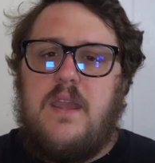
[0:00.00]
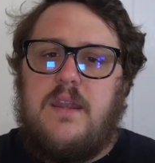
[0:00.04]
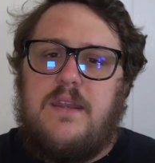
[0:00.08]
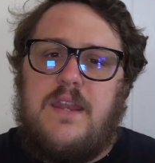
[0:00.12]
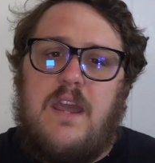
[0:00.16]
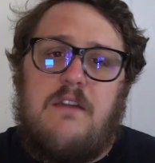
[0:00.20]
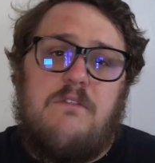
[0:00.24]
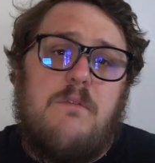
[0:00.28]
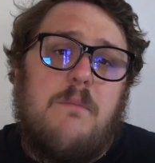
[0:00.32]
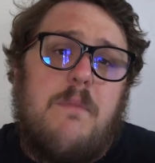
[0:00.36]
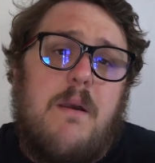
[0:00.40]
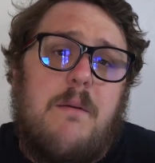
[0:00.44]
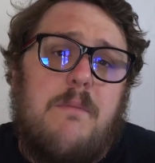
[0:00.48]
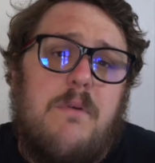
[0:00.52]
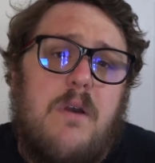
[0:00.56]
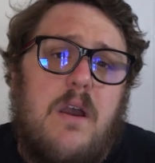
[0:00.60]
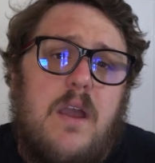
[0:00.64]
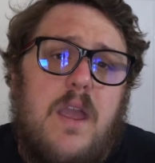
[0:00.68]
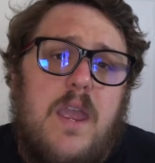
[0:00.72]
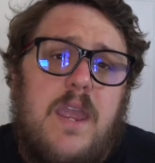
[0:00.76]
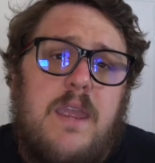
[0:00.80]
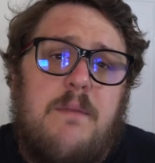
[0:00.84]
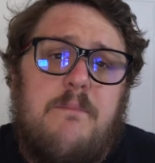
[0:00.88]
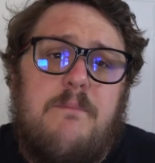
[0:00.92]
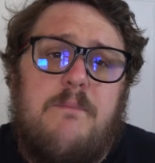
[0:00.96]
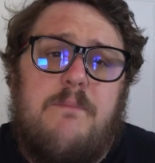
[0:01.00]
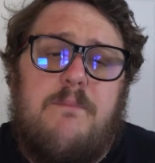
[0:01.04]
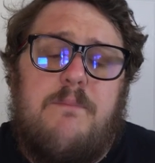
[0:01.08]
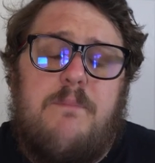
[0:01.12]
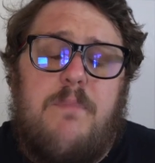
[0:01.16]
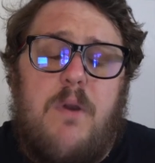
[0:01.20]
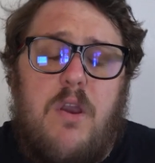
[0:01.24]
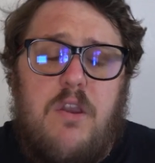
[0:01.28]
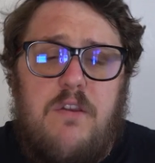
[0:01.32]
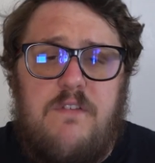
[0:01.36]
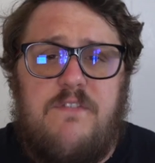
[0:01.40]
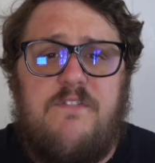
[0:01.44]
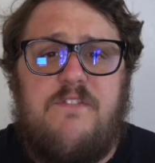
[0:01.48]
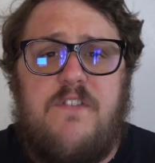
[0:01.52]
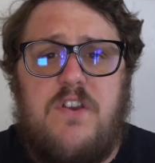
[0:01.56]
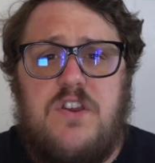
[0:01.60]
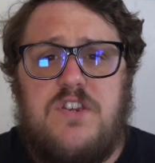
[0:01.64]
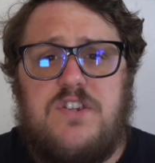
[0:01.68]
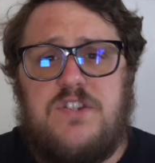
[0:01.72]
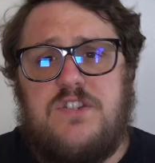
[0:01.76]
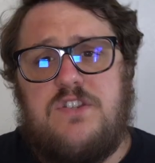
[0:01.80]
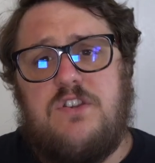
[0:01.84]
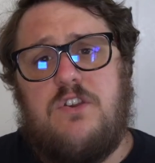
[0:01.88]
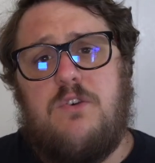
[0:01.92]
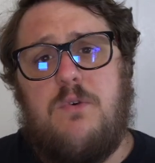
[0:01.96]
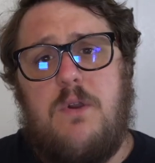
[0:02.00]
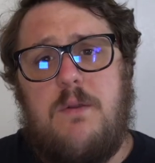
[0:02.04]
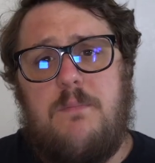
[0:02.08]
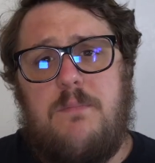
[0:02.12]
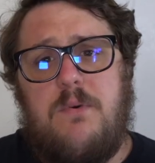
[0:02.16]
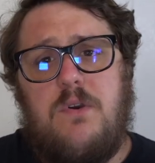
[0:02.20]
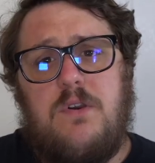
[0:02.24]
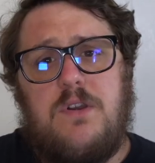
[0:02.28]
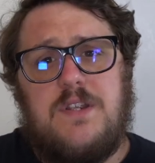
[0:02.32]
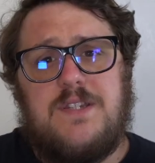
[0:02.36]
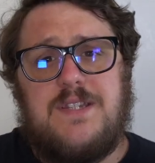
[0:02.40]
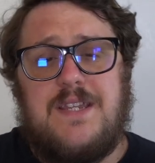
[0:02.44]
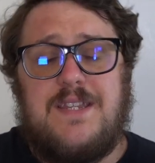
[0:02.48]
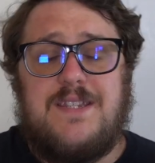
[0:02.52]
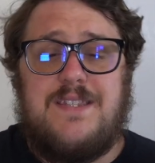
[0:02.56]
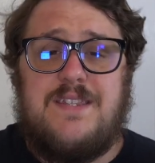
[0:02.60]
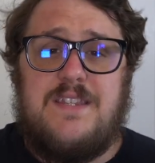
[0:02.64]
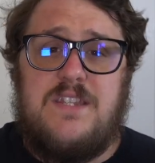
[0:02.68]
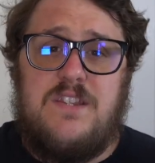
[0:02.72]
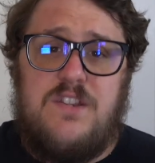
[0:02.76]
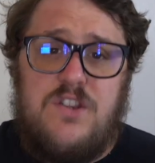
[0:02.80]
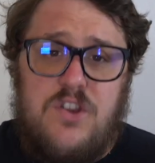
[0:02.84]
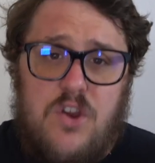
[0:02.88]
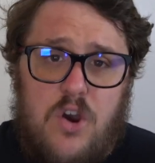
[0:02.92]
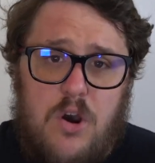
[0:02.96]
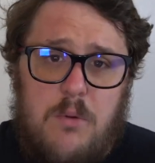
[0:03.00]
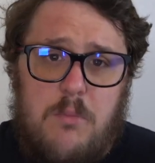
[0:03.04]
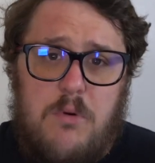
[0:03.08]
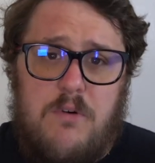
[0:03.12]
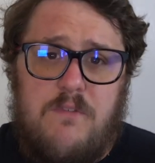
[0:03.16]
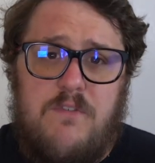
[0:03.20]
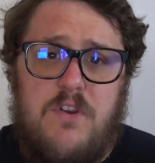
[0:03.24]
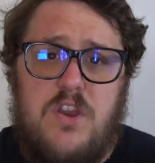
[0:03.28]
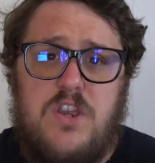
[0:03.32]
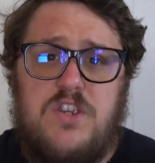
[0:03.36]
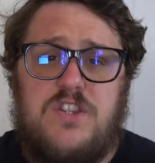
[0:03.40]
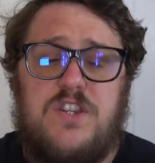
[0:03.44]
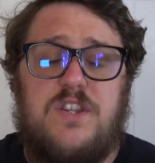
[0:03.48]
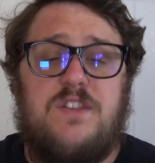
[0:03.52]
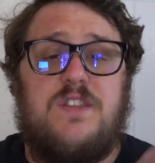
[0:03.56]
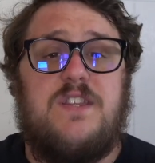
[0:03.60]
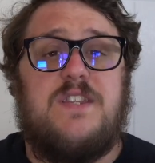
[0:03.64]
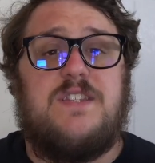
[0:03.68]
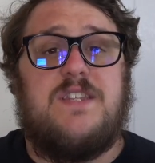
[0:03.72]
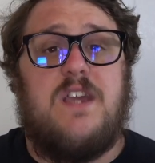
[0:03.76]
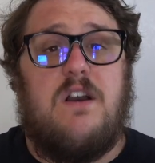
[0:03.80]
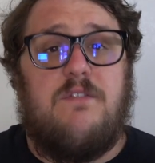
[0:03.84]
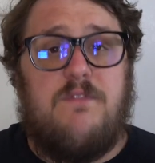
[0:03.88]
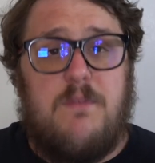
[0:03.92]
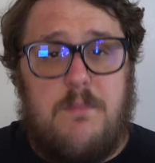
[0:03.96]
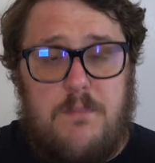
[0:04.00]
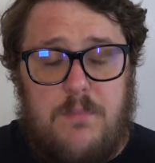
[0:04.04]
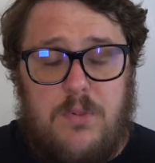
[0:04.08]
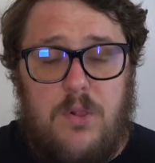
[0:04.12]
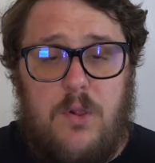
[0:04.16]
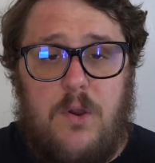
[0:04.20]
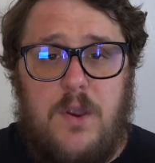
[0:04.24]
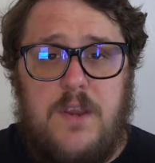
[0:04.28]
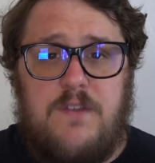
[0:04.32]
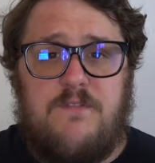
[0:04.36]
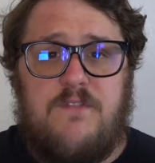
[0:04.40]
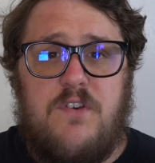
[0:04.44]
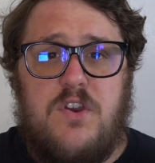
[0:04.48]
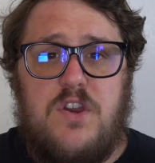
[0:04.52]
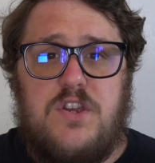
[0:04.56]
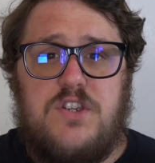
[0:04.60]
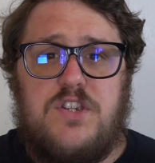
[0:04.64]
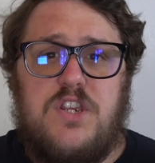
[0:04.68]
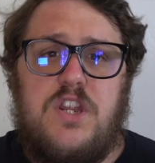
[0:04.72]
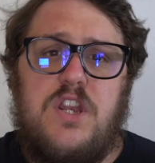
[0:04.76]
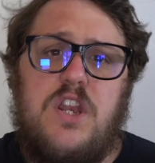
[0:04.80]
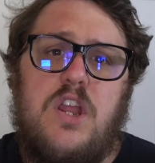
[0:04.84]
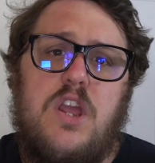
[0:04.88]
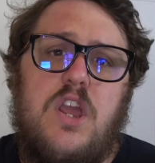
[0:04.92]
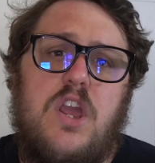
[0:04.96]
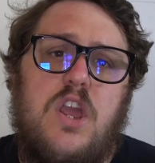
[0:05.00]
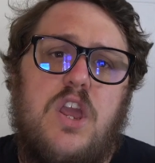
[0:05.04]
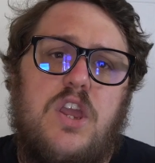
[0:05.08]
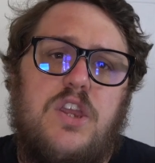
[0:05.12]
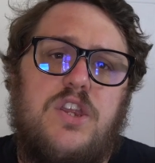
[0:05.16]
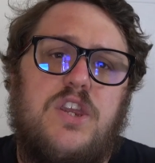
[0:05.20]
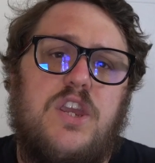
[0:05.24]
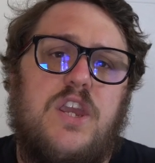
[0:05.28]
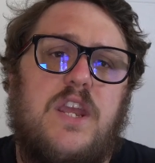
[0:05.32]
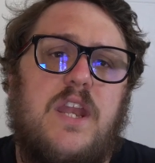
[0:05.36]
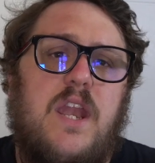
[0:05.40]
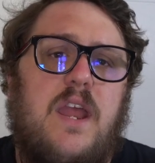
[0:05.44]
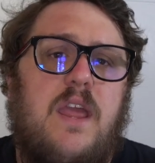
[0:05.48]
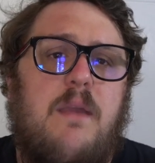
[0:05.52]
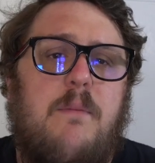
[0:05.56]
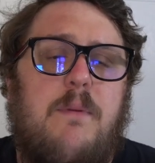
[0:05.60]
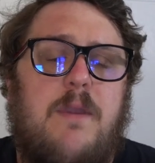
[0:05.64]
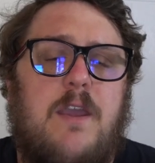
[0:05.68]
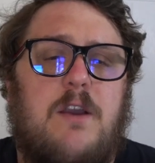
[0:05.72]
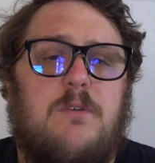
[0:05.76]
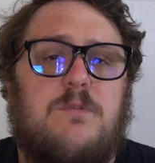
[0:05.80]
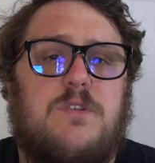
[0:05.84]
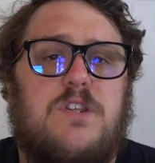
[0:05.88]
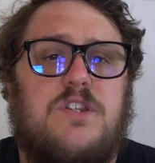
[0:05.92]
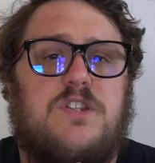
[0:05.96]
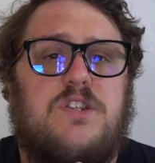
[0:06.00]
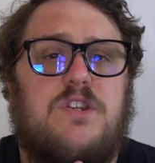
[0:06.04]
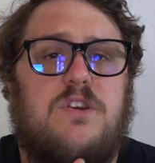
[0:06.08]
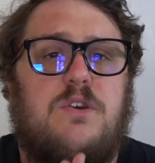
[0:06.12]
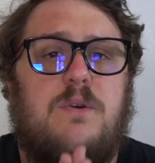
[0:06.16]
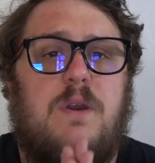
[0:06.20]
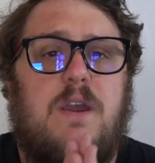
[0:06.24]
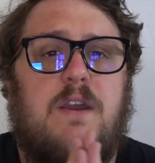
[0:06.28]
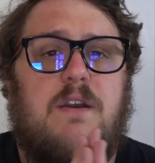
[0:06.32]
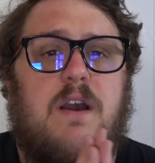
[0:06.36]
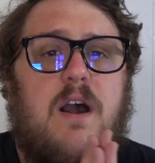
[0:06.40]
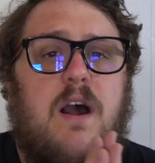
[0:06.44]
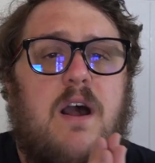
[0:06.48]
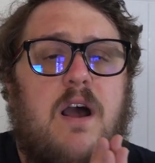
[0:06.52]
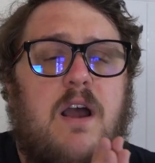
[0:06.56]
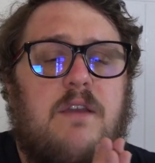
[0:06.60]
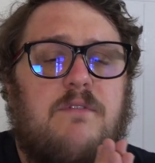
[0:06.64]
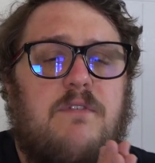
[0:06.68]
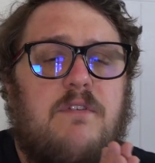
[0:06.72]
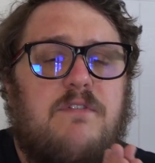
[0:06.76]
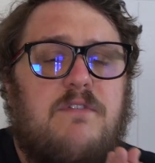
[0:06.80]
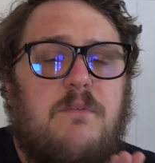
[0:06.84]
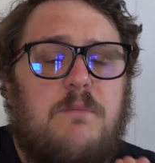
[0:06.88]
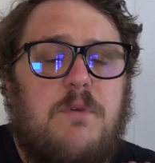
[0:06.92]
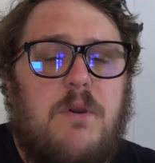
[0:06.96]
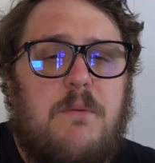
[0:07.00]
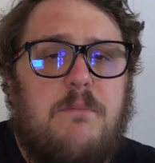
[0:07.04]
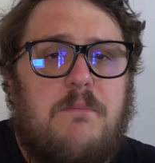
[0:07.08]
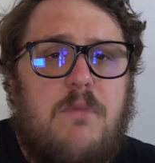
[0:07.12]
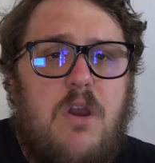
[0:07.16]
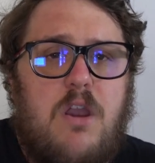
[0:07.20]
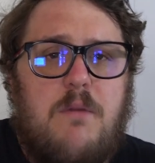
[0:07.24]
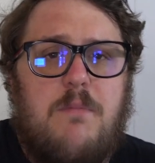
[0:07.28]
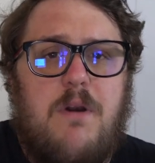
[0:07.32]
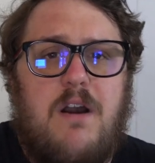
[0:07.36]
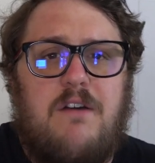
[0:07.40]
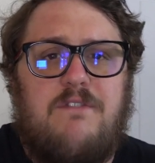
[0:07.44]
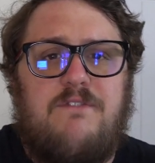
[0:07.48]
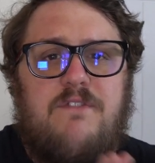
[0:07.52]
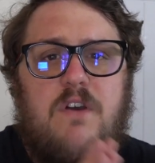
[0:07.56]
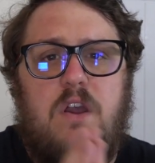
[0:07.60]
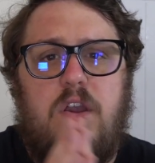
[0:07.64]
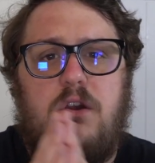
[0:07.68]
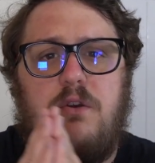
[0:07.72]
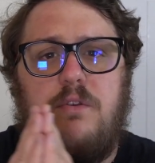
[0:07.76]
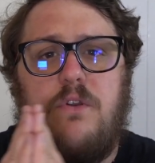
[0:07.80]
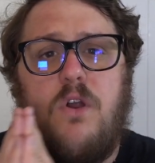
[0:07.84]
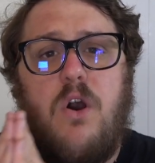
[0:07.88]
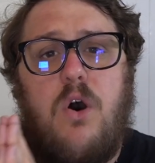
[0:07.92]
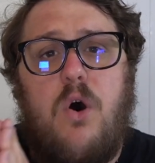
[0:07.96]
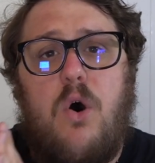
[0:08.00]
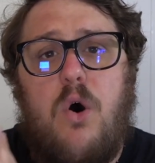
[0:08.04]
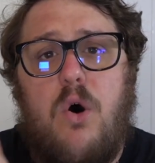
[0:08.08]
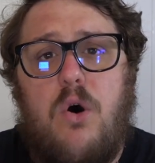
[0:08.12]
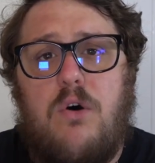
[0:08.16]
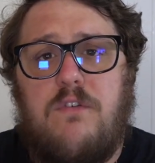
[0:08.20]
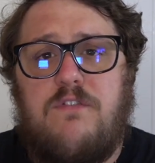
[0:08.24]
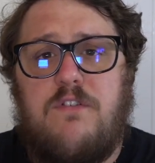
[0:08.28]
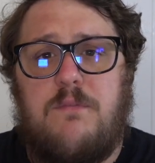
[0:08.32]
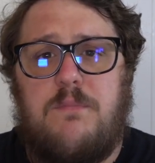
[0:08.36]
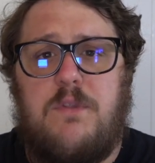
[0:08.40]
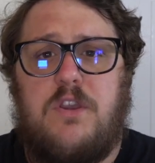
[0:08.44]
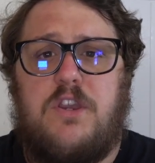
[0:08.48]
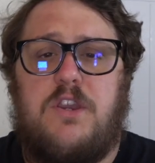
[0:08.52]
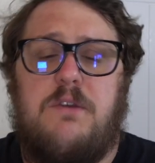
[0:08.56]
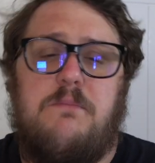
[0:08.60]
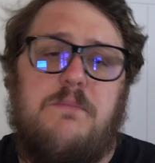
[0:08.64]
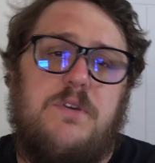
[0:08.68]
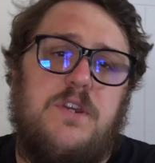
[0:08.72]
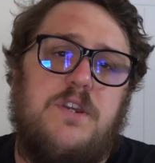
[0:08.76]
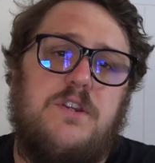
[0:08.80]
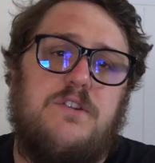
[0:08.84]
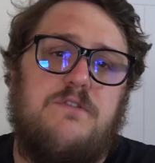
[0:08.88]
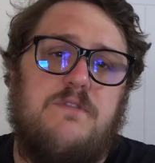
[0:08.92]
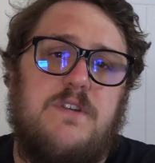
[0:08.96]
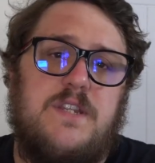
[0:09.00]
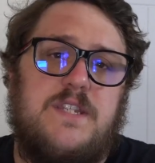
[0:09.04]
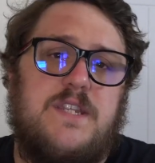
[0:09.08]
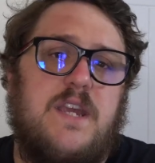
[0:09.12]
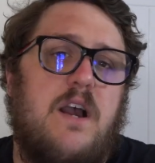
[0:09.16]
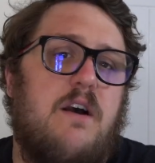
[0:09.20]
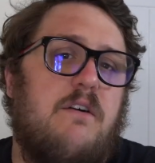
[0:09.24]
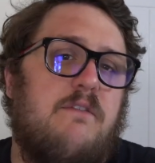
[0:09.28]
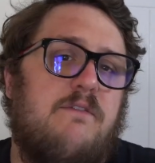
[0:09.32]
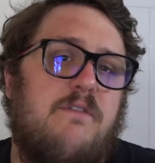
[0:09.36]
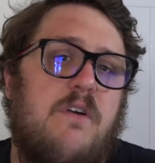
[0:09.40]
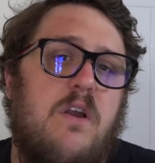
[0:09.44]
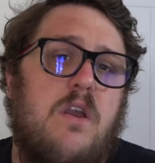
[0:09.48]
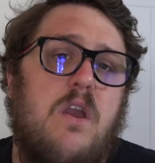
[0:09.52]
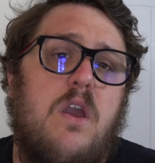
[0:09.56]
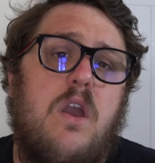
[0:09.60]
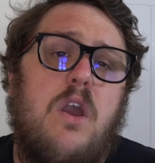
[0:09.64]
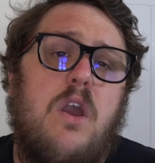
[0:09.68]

Now remember, in both versions of QuickBooks, that's the normal version and the self-employed version, you're going to be able to do it either from your mobile phone or from the computer itself.